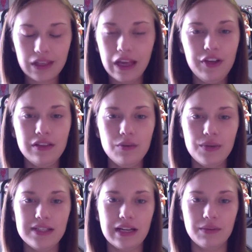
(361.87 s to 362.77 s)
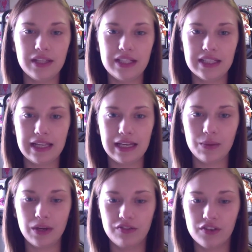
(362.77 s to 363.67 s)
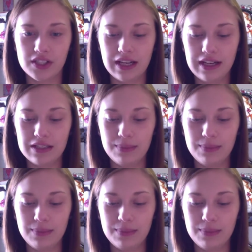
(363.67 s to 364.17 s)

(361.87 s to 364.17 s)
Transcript: I think the reason I really didn't like it when I first got it is